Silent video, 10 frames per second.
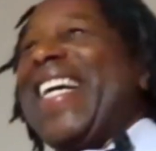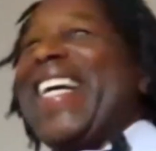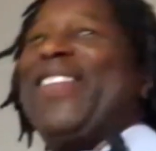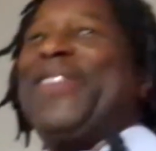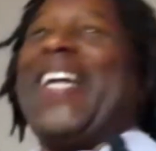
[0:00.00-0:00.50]

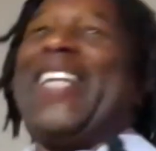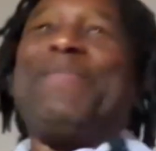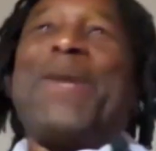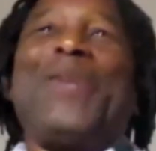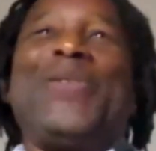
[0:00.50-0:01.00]
Everybody
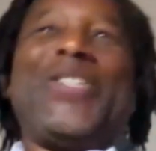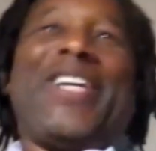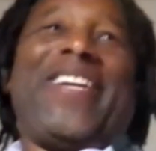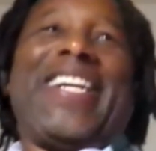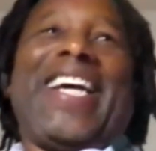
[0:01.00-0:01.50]
marveled
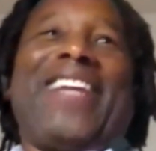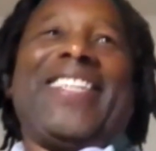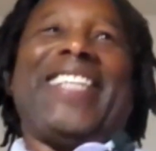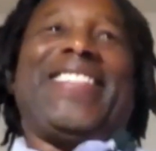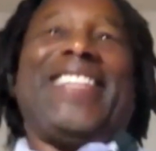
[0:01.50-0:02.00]
every night
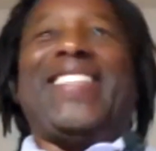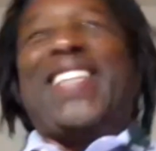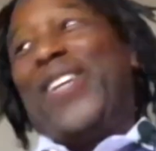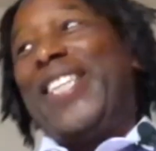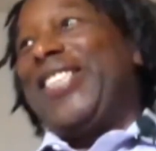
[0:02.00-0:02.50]
when they say,
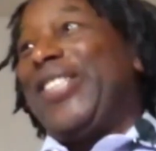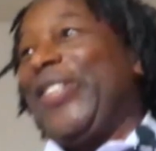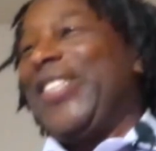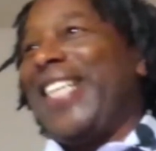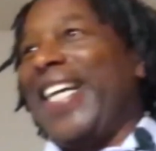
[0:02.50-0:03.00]
What did you
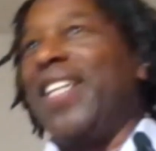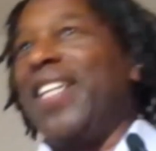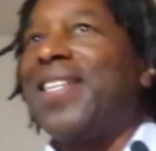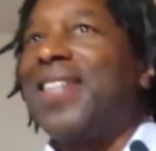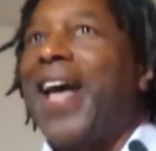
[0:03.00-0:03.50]
do today?
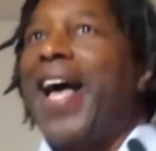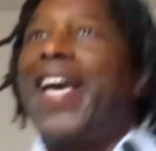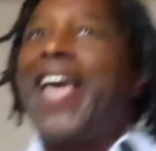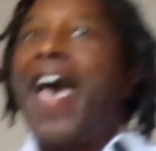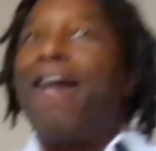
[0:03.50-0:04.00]
I
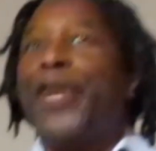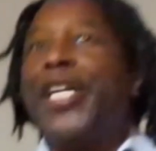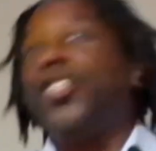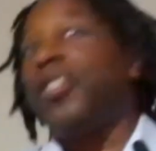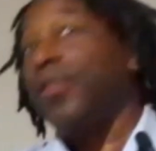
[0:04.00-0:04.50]

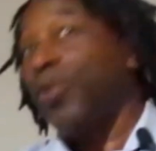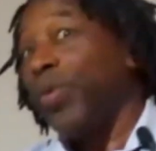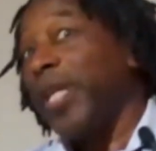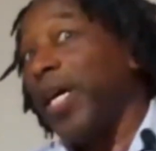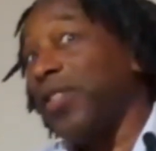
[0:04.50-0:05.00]
averaged
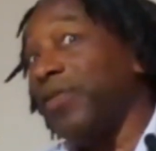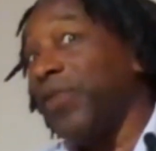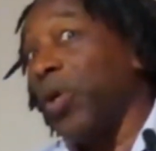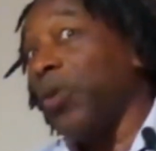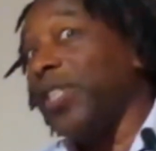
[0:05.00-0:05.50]
2,000
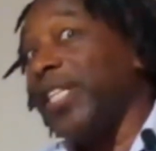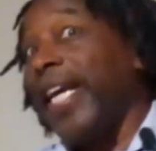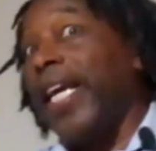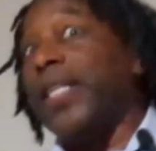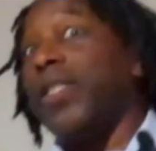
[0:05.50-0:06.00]
photos a
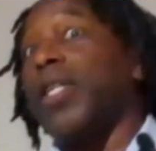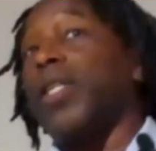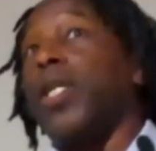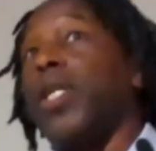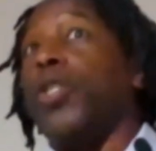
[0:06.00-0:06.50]
day. I took
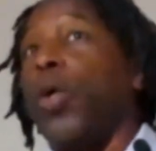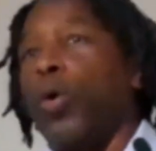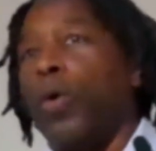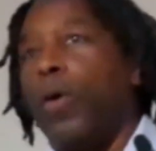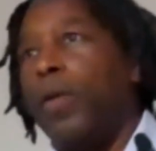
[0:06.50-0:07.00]
a
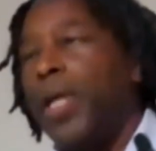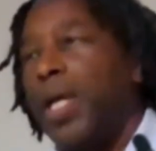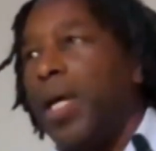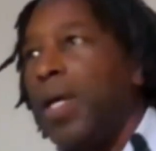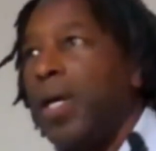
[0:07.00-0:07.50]
total
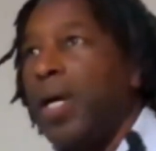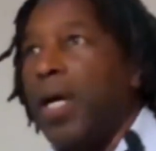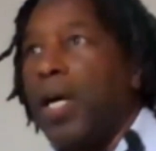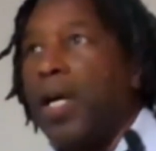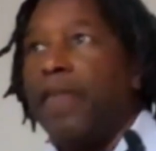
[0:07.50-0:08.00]

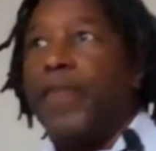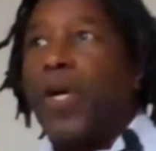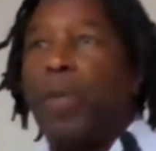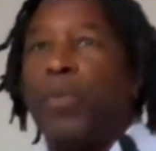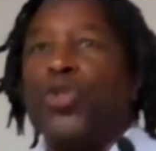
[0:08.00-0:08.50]
of
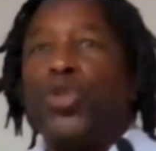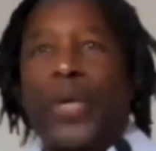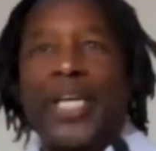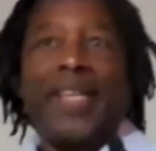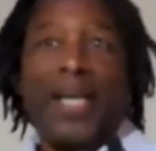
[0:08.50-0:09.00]
almost
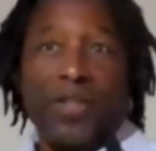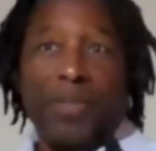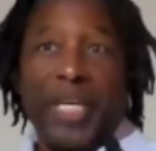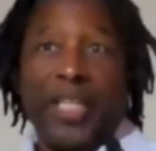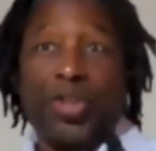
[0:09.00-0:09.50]
20,000
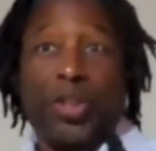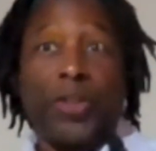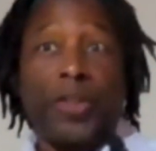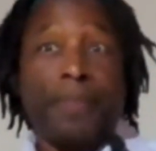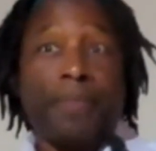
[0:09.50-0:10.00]

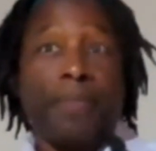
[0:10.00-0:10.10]
pictures